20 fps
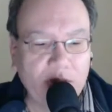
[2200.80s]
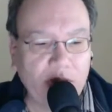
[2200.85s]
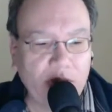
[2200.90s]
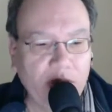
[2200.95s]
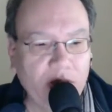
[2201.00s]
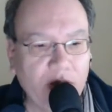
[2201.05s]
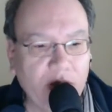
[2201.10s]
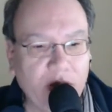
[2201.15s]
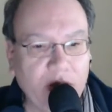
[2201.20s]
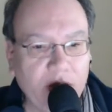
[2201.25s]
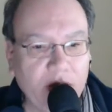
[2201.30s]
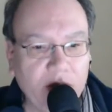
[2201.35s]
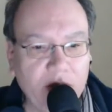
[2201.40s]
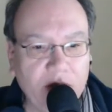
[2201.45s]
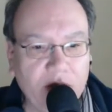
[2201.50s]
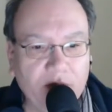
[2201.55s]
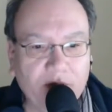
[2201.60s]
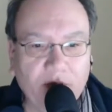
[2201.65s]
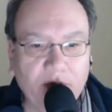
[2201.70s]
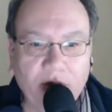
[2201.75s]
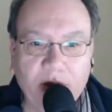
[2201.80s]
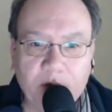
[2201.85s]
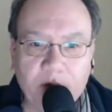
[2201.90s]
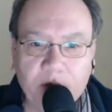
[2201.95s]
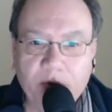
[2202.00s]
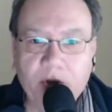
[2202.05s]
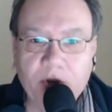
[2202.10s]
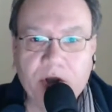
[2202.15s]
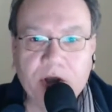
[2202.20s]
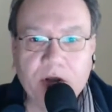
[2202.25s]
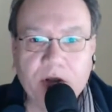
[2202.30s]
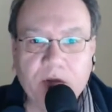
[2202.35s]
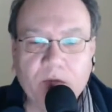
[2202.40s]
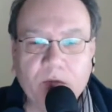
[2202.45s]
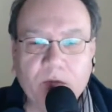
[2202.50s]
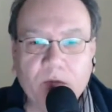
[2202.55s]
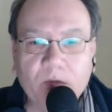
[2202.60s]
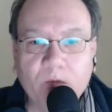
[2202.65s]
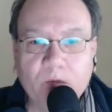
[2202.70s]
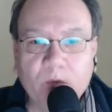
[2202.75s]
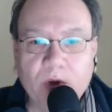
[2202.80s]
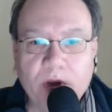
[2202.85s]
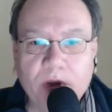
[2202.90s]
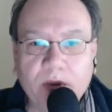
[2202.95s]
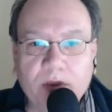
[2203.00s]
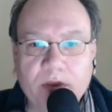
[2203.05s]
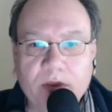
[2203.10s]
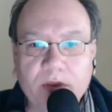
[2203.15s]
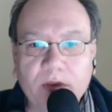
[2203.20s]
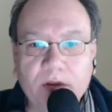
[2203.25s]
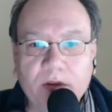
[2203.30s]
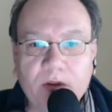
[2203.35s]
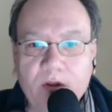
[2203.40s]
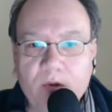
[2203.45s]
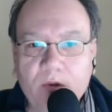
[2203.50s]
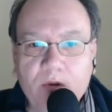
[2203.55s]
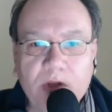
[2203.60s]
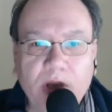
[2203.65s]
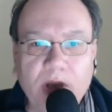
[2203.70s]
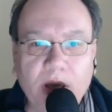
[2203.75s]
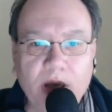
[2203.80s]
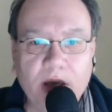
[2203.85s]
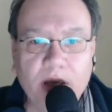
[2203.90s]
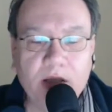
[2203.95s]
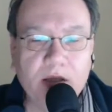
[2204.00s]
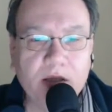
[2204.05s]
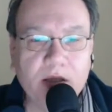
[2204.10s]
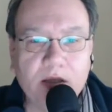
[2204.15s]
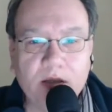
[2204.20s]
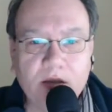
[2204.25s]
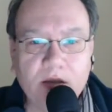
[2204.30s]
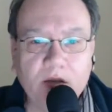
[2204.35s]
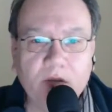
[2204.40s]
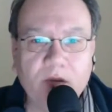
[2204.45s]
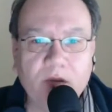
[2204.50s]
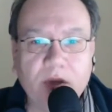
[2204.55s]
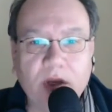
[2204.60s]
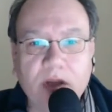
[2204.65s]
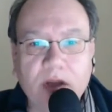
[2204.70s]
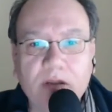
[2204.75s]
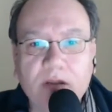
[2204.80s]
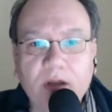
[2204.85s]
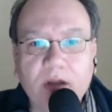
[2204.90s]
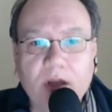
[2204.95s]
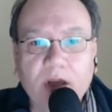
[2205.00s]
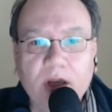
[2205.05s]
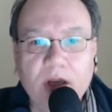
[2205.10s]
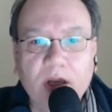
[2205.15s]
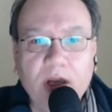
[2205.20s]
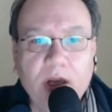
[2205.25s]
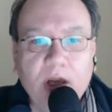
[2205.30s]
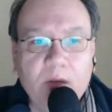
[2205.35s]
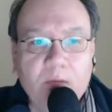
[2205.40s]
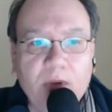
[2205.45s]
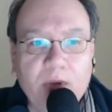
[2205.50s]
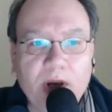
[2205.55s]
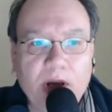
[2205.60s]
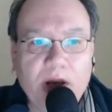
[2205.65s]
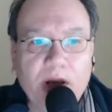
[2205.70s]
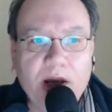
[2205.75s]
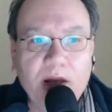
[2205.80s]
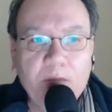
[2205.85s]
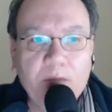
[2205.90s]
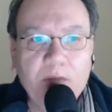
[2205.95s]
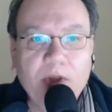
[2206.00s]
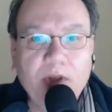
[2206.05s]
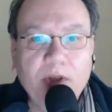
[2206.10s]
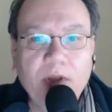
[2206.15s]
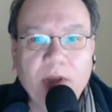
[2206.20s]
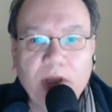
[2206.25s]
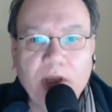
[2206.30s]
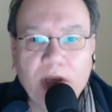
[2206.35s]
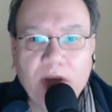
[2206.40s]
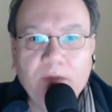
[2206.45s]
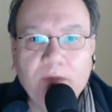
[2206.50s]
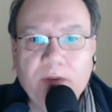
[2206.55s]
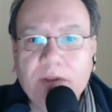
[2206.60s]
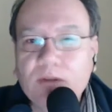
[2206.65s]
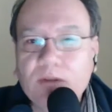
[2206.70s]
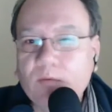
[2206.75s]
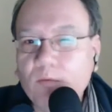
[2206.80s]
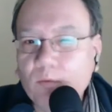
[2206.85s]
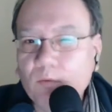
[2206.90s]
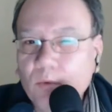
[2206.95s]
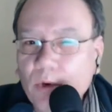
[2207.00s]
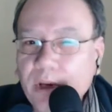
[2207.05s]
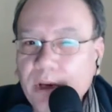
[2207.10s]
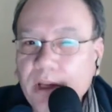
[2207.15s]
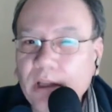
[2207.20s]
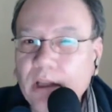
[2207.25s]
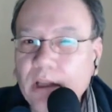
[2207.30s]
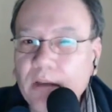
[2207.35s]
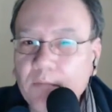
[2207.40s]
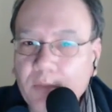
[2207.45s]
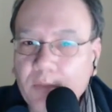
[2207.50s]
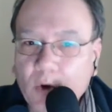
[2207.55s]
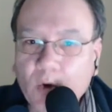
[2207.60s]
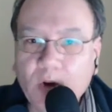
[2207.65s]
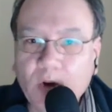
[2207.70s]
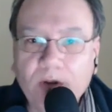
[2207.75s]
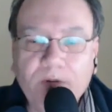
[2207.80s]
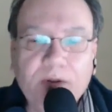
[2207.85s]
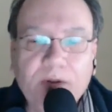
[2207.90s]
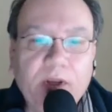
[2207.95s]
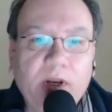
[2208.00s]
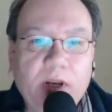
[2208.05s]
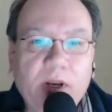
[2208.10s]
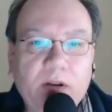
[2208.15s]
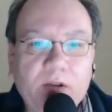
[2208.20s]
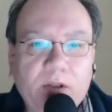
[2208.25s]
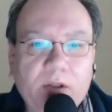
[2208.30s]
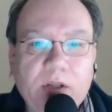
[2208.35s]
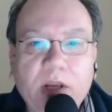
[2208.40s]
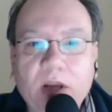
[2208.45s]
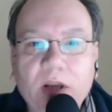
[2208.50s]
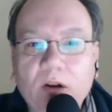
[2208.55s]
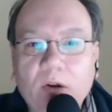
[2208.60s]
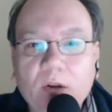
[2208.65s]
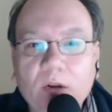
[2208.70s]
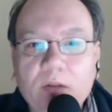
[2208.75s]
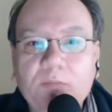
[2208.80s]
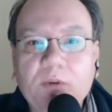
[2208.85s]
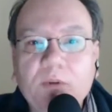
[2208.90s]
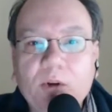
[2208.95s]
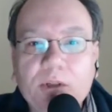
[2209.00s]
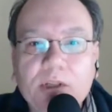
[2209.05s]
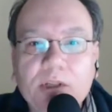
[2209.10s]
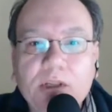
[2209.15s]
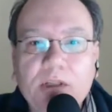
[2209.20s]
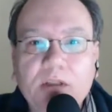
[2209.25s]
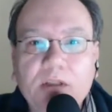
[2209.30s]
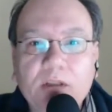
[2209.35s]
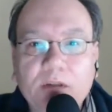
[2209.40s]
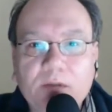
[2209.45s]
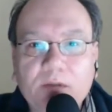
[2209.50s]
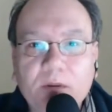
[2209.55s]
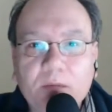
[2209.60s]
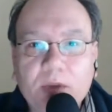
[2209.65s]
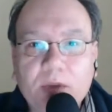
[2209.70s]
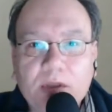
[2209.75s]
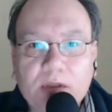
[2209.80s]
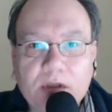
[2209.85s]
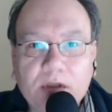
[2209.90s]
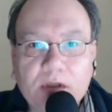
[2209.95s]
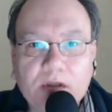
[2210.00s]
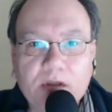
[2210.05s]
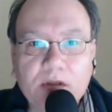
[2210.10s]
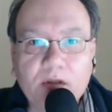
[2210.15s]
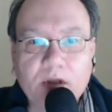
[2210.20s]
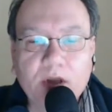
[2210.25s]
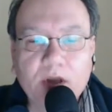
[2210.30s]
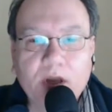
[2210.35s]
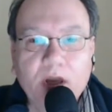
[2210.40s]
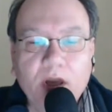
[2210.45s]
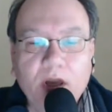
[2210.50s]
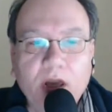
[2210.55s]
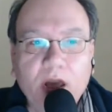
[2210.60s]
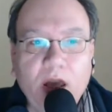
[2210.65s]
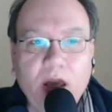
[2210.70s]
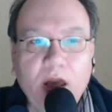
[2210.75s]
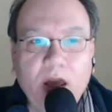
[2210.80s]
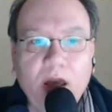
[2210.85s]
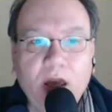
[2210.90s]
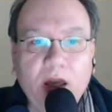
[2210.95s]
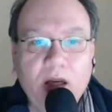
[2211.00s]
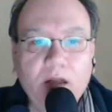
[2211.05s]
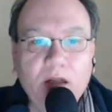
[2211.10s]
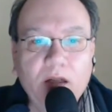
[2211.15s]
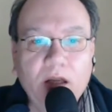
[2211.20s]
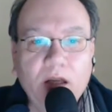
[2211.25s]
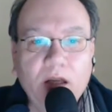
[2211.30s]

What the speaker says: hate to flood a person with new tasks and new things, but I believe it's really important for you to understand all the processes of your business. And